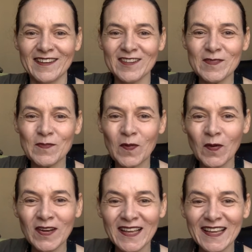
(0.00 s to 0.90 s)
Good
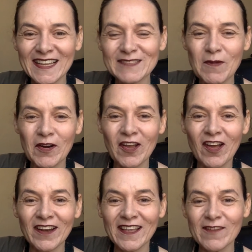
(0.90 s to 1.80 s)
morning, it's
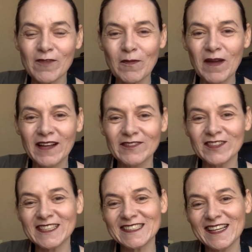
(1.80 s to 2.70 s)
Mariana here from Mindful
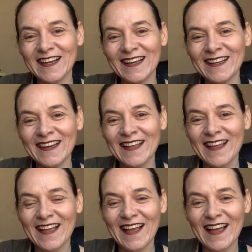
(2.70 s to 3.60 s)
Design.
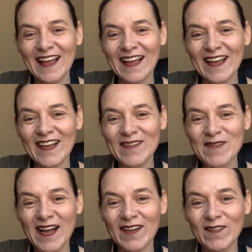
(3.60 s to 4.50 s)

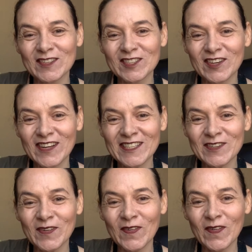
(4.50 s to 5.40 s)
I want to greet you
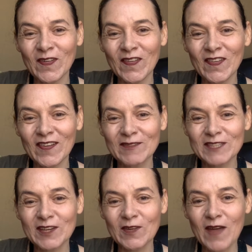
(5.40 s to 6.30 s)
all. I'm
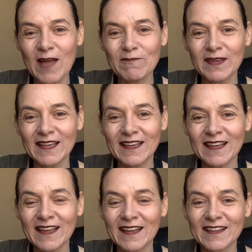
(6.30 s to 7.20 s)
so happy
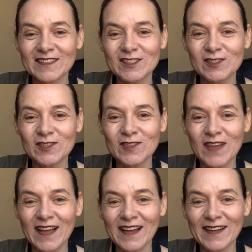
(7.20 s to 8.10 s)
to
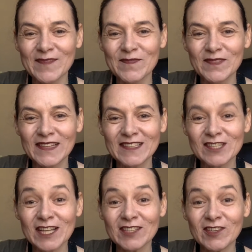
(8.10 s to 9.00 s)

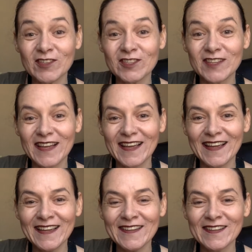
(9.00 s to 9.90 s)
chat to you
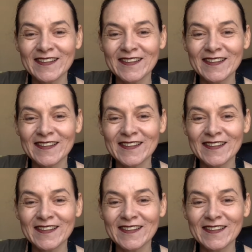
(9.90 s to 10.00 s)
today.